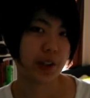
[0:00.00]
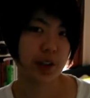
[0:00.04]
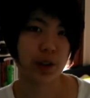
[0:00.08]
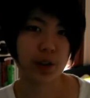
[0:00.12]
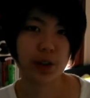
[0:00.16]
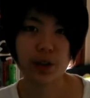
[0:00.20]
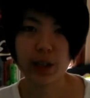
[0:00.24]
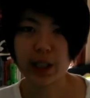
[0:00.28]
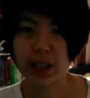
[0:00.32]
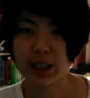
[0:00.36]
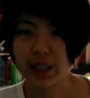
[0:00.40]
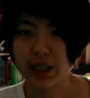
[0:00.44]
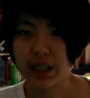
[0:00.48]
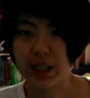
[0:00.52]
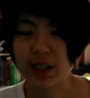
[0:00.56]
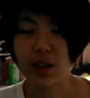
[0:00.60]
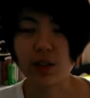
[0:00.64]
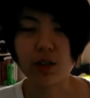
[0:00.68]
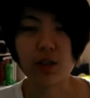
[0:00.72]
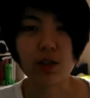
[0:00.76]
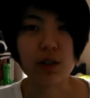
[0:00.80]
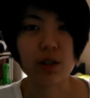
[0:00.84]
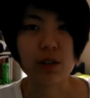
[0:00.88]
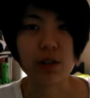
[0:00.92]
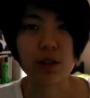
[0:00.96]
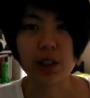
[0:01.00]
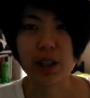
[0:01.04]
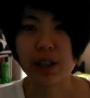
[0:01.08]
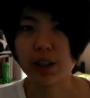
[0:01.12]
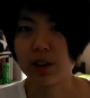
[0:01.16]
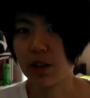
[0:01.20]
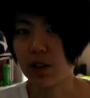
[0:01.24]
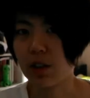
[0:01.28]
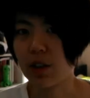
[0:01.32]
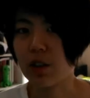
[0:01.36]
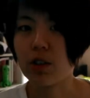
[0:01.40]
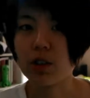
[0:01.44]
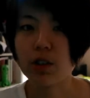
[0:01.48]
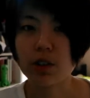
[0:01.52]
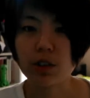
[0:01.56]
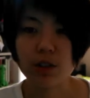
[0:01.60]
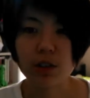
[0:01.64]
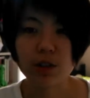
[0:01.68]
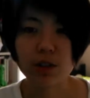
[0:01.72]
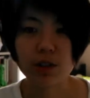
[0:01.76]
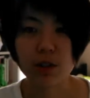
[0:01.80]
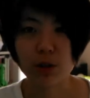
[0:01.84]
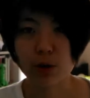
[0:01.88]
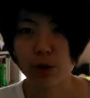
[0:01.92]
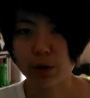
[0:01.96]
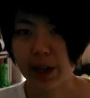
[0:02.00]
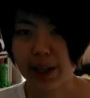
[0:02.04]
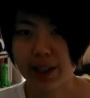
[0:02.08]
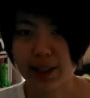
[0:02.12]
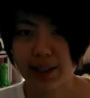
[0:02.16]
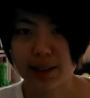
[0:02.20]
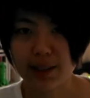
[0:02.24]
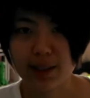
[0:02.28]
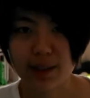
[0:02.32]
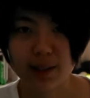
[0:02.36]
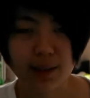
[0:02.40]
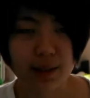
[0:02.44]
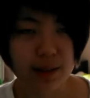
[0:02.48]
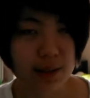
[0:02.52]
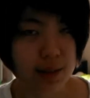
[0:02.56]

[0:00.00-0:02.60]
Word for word: crisis, or external stress